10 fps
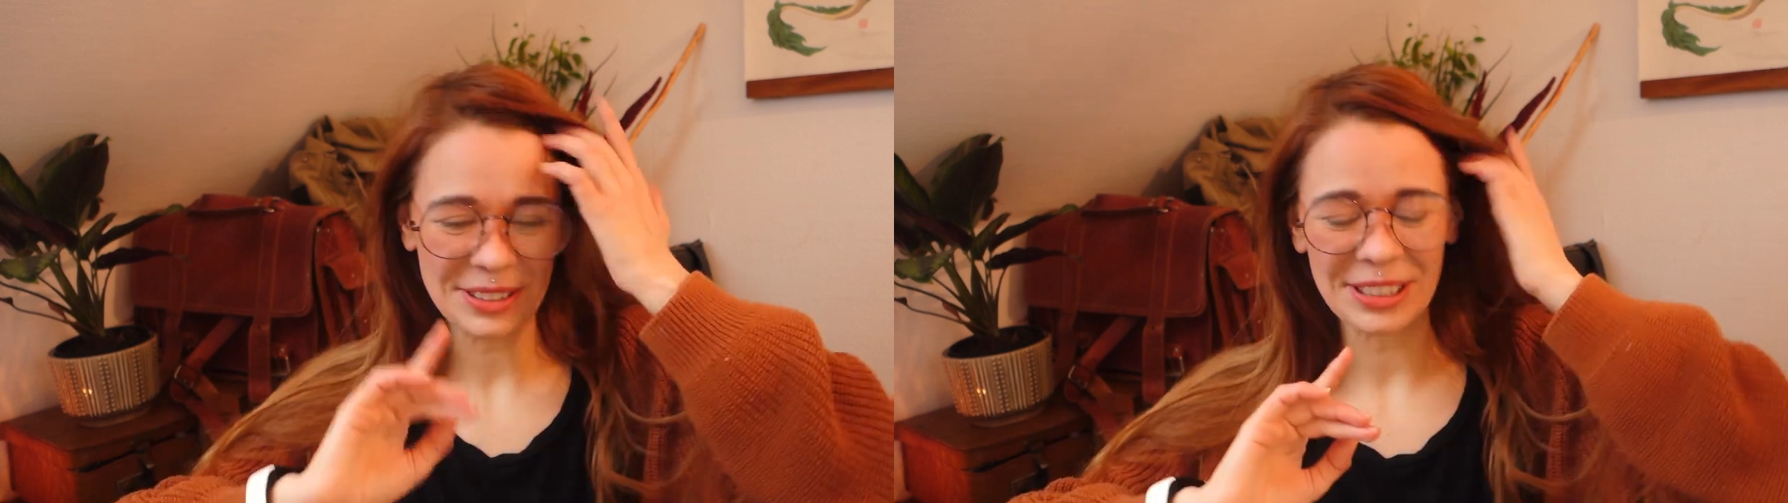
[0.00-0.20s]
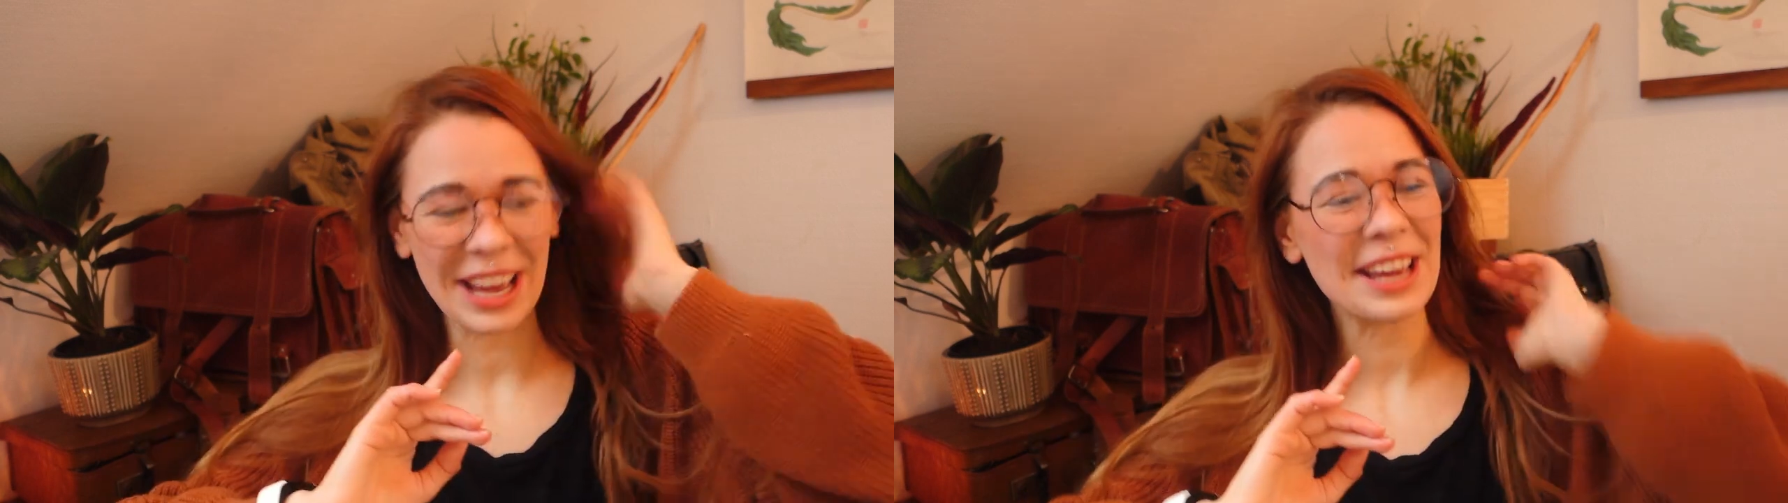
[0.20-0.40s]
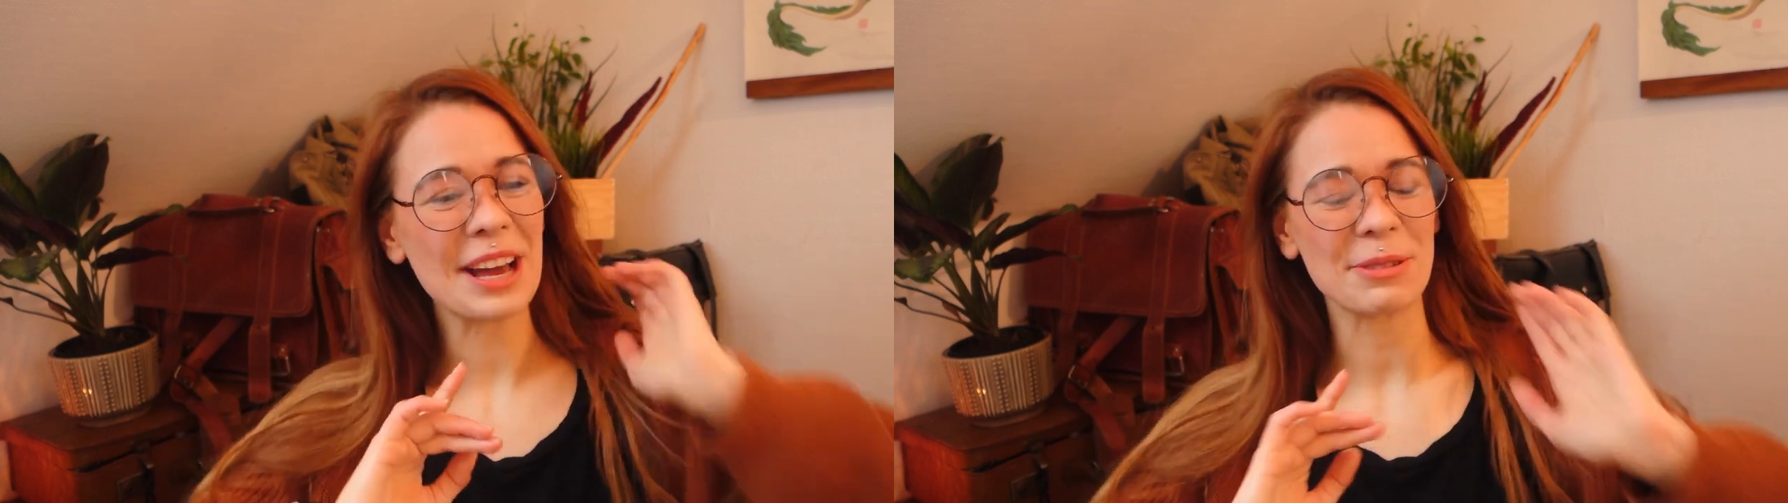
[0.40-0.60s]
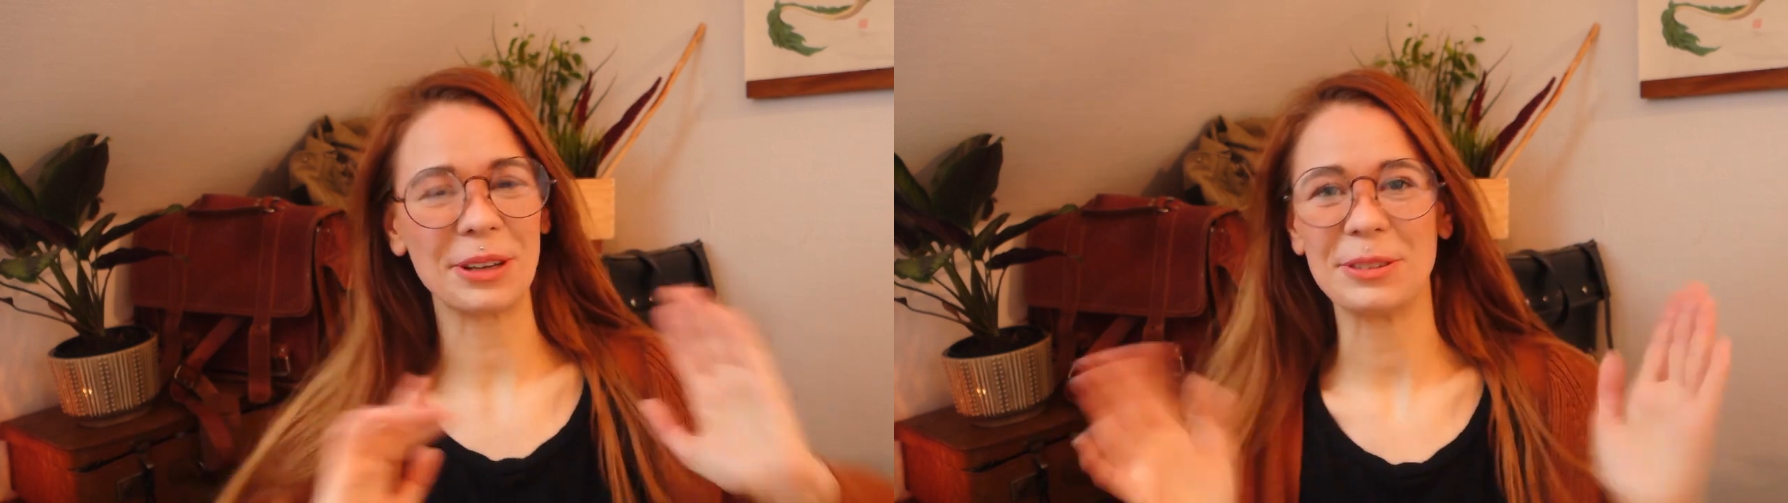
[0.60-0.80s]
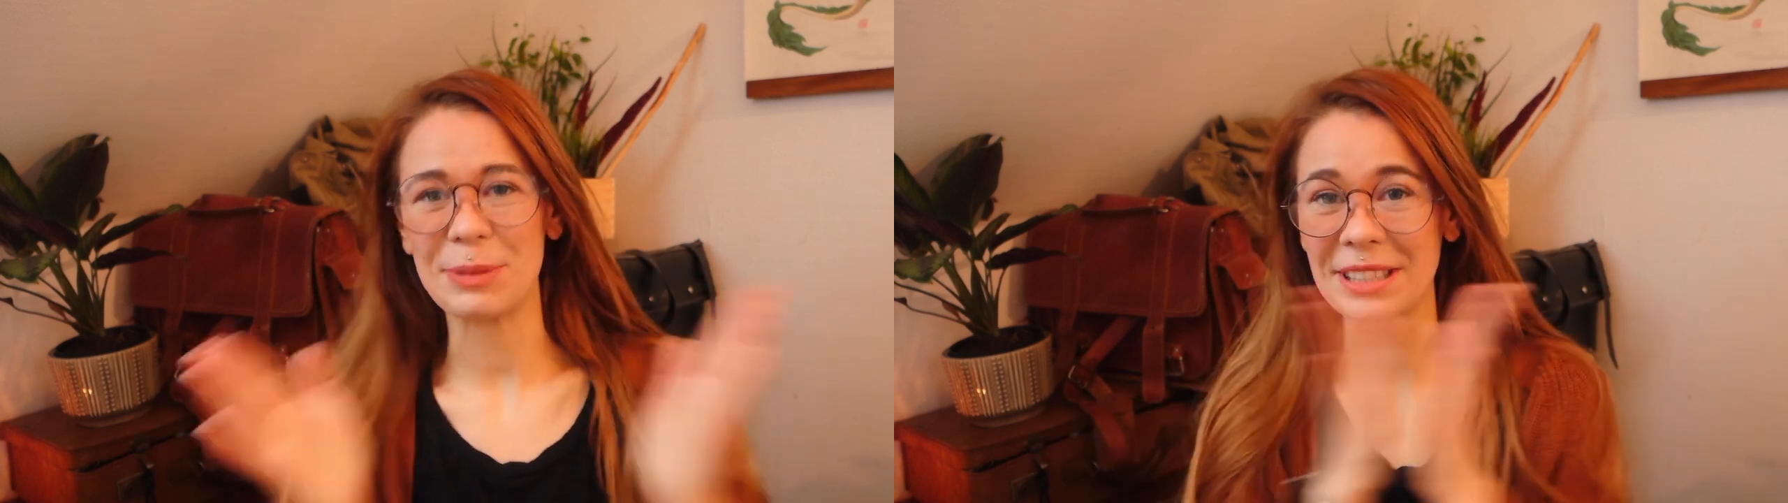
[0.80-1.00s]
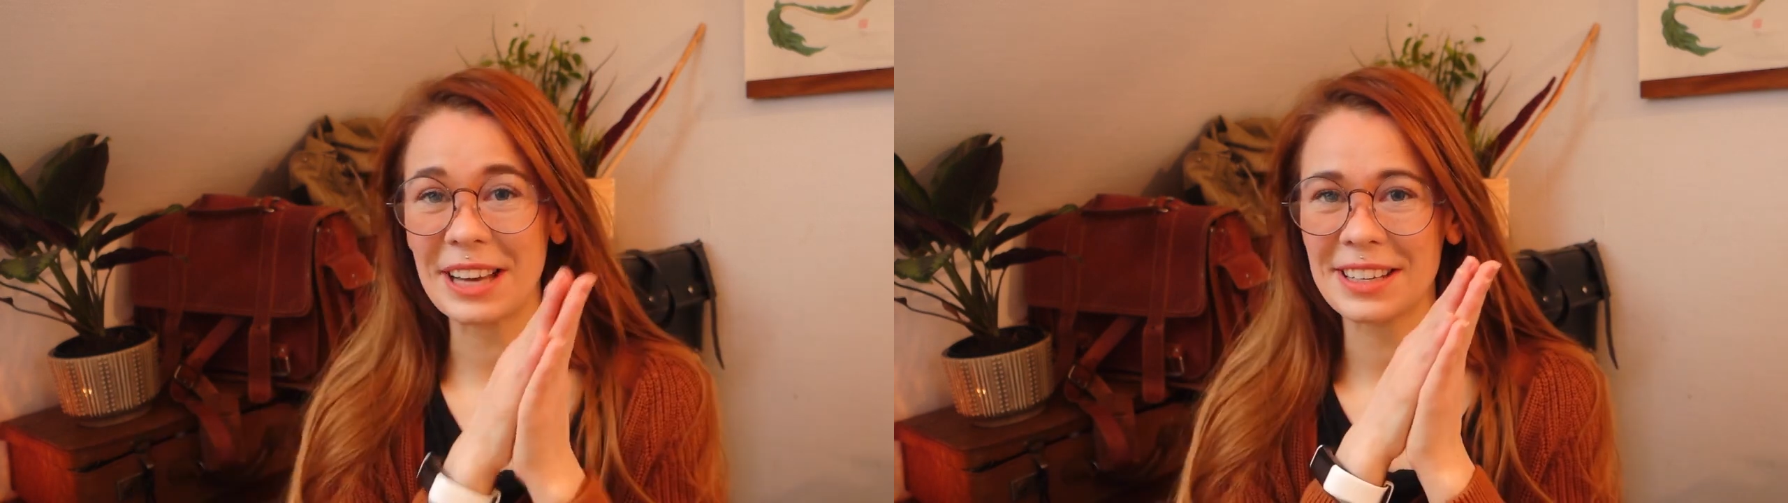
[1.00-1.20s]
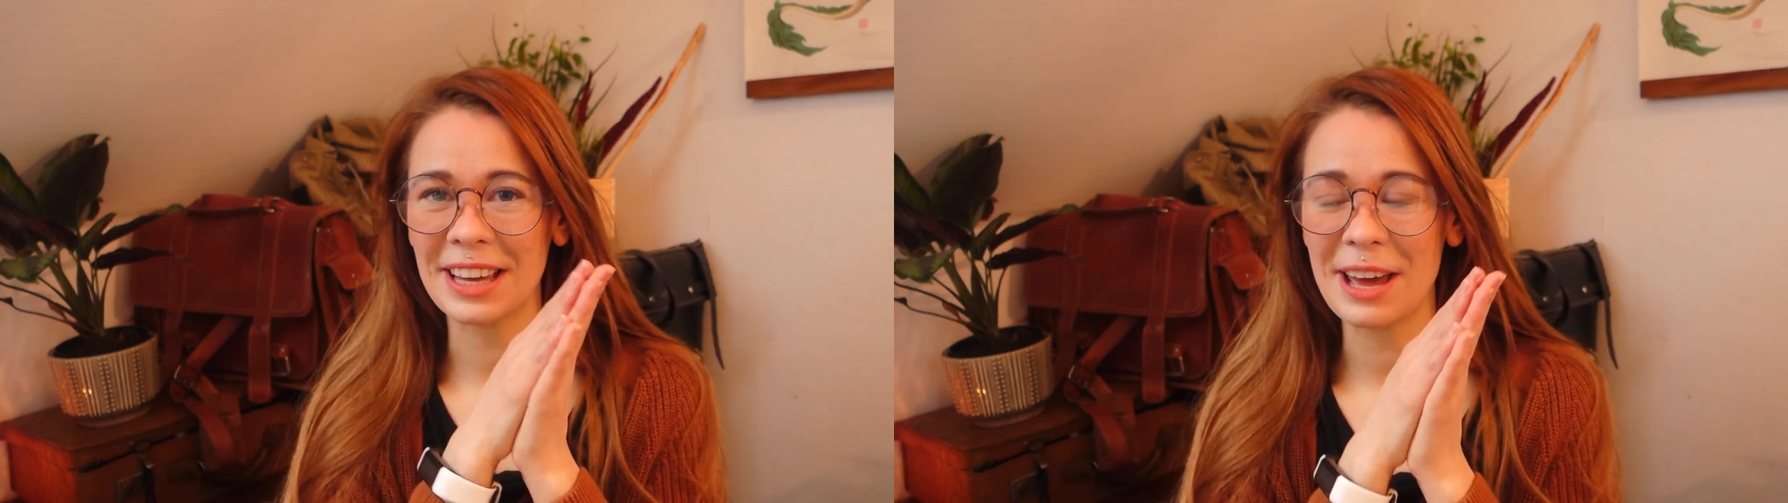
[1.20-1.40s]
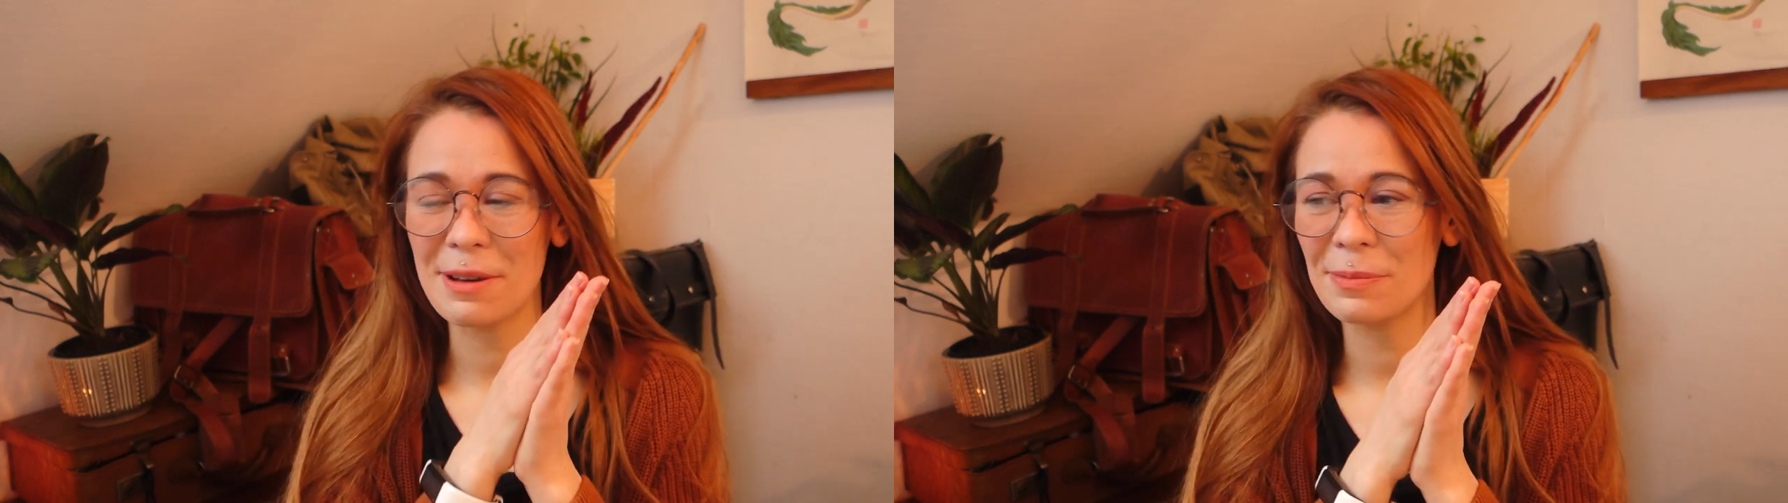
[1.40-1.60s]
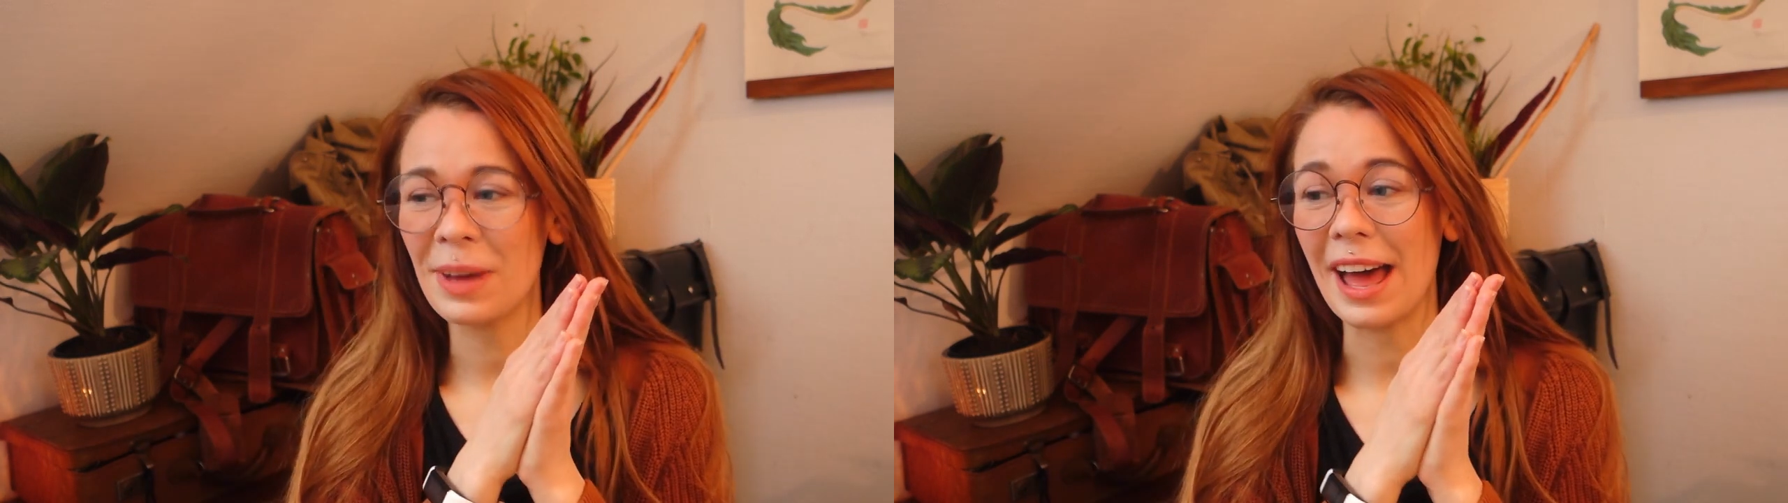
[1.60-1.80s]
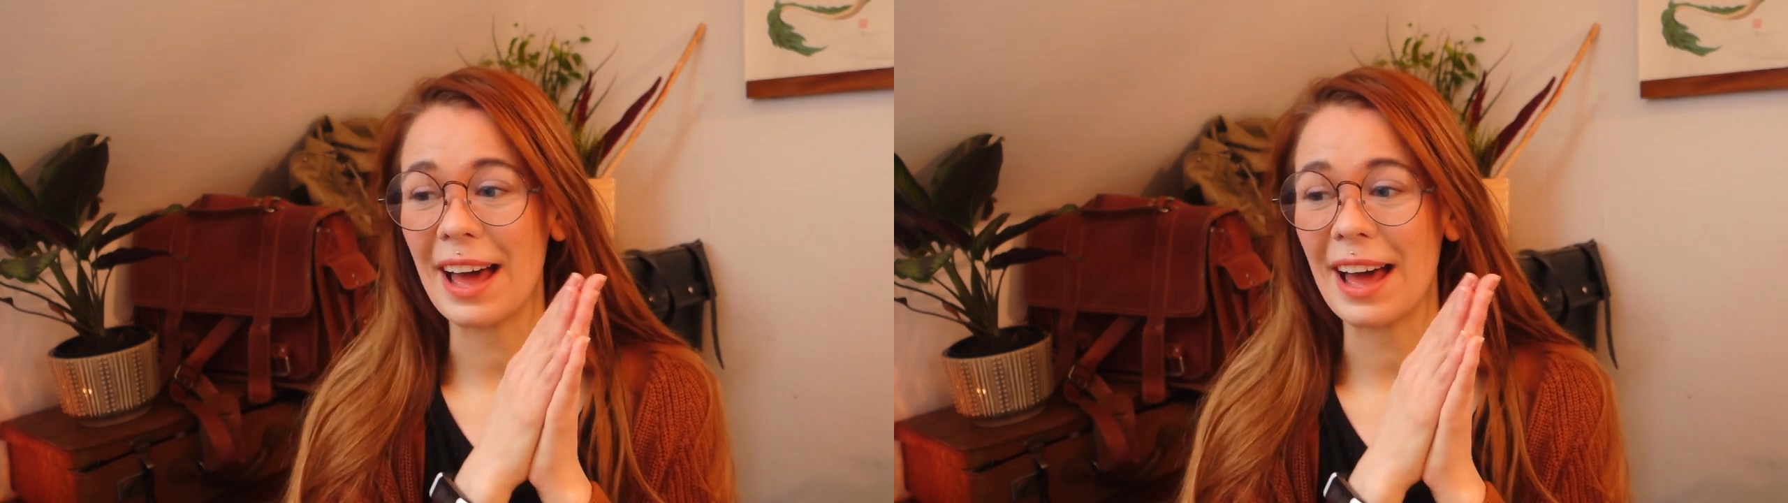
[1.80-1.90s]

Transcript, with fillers: Today I'm going to be sketching him